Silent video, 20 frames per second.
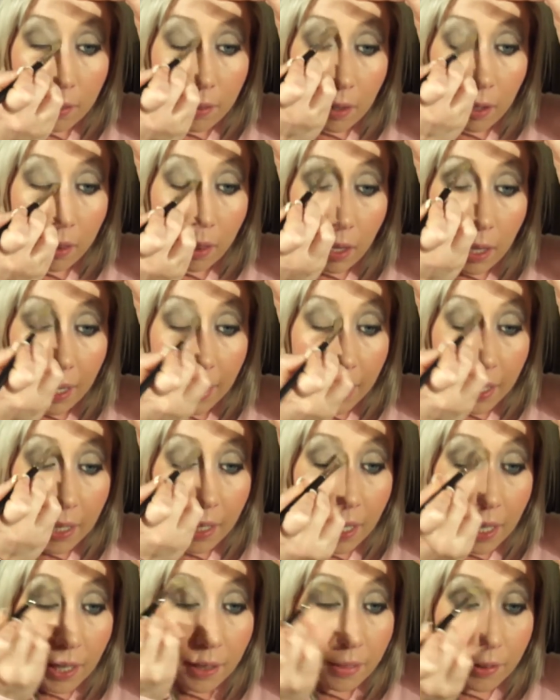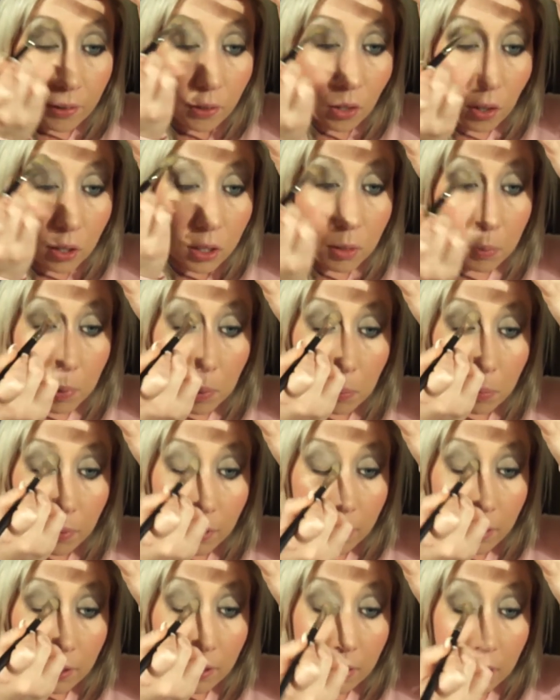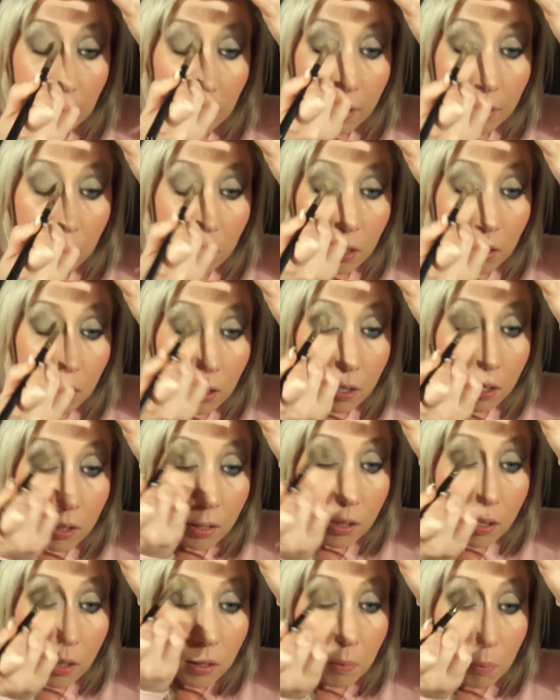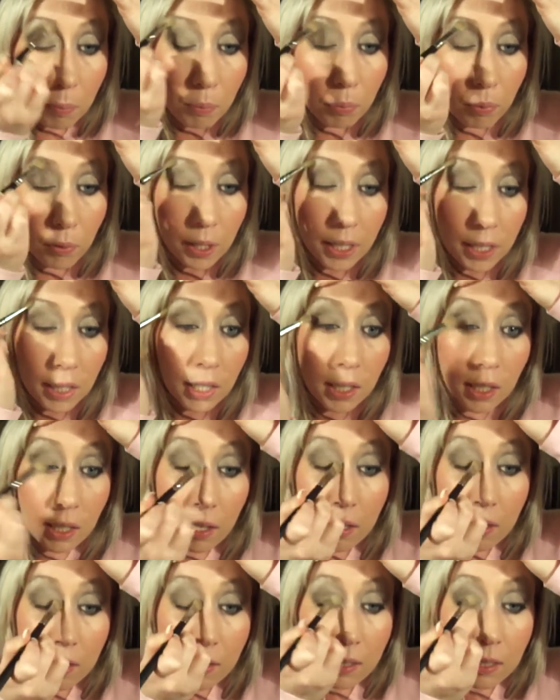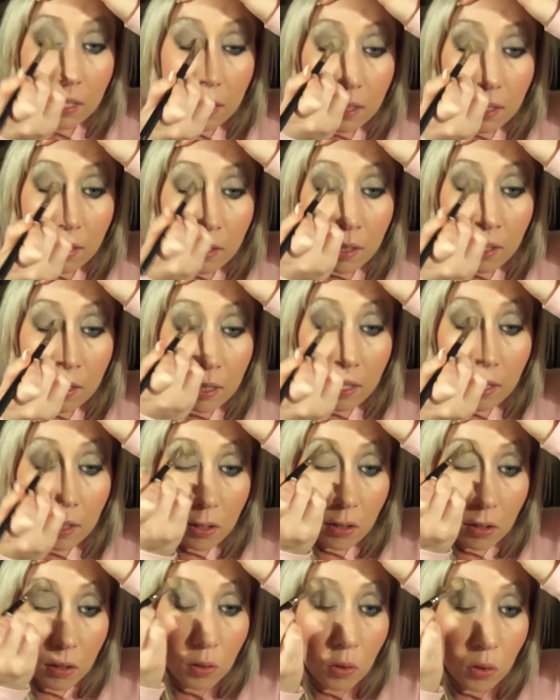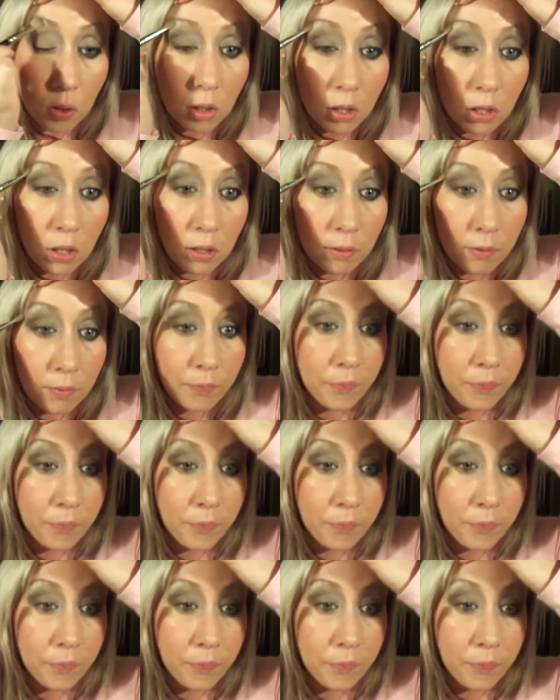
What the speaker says: light and the dark to be blended together. Bring this into the inner corner.